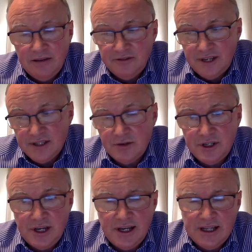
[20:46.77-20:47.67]
and if
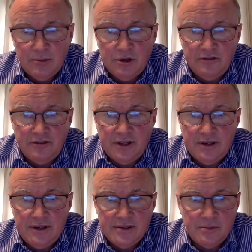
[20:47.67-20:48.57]
necessary taking them off
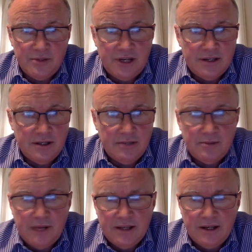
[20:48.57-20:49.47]
and, and subjecting
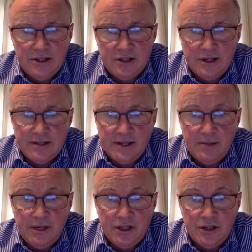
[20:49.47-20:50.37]
them to pathological
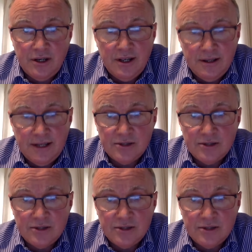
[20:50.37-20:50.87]
examination